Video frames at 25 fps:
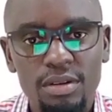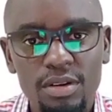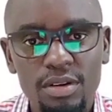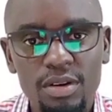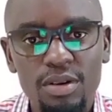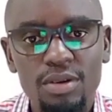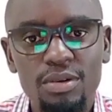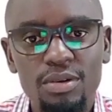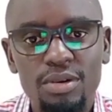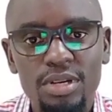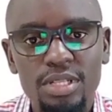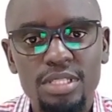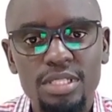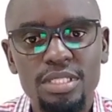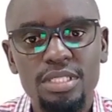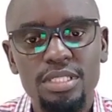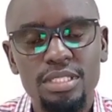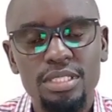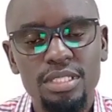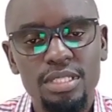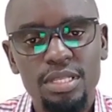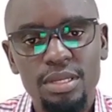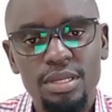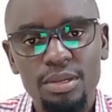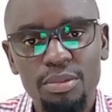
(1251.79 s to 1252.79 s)

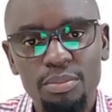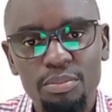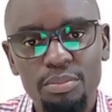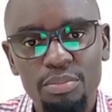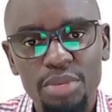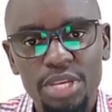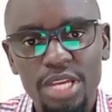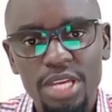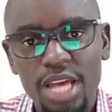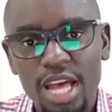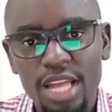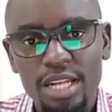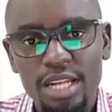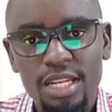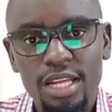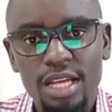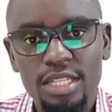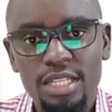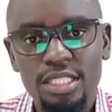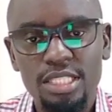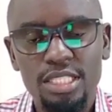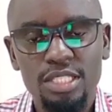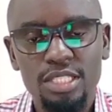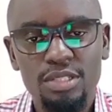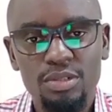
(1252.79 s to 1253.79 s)
Always be
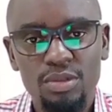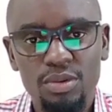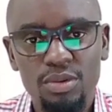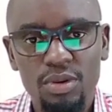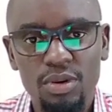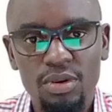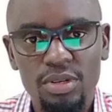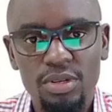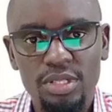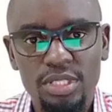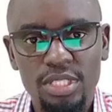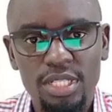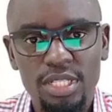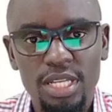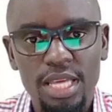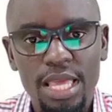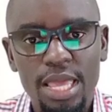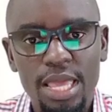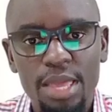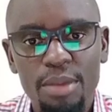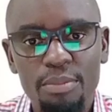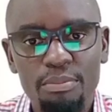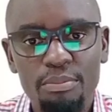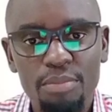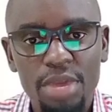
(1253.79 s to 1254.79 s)
attached to God.
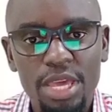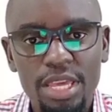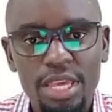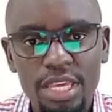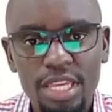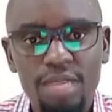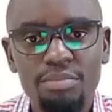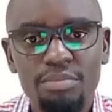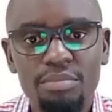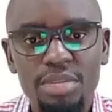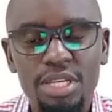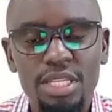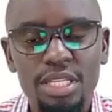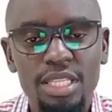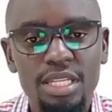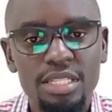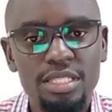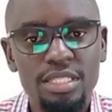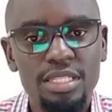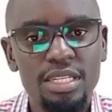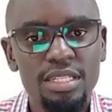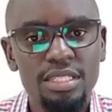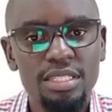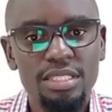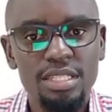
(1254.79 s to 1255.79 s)
May He be the
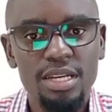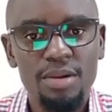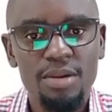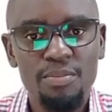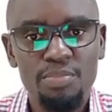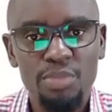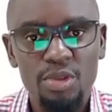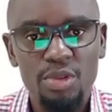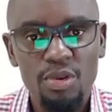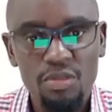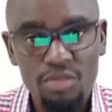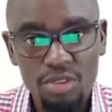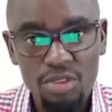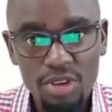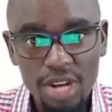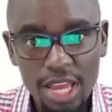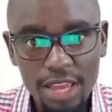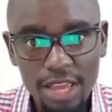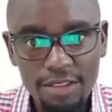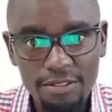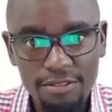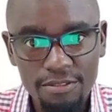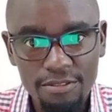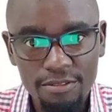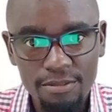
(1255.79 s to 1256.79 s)
center of your
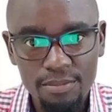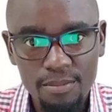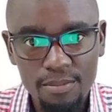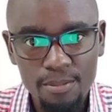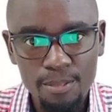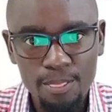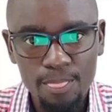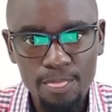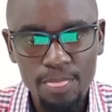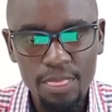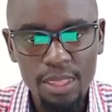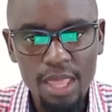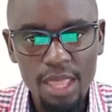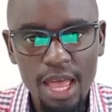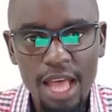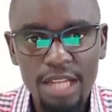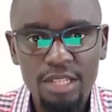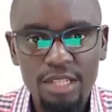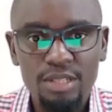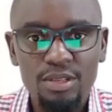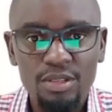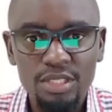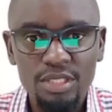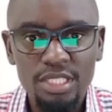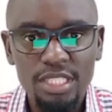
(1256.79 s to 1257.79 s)
life,
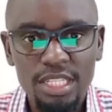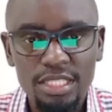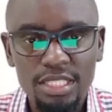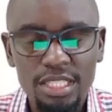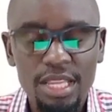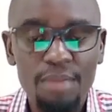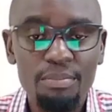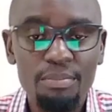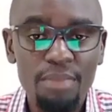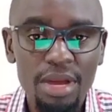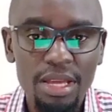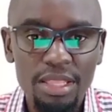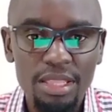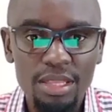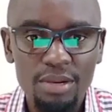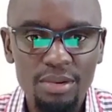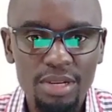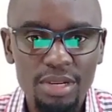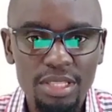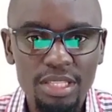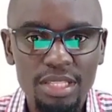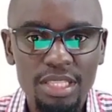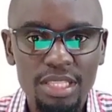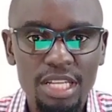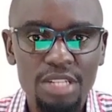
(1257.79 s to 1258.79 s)
and not just a by the
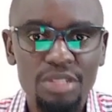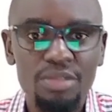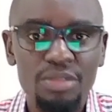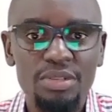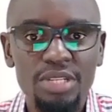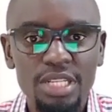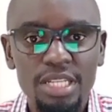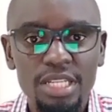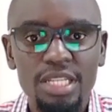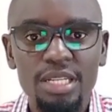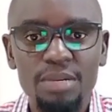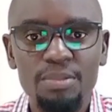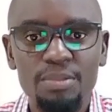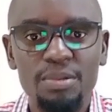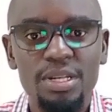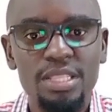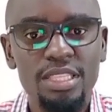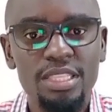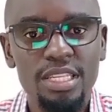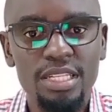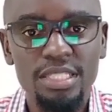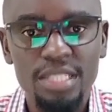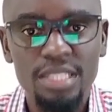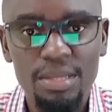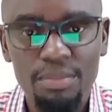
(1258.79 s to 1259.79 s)
way thing that you need Him when
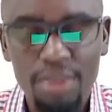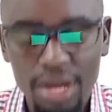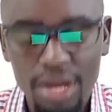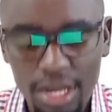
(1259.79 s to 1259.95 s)
things are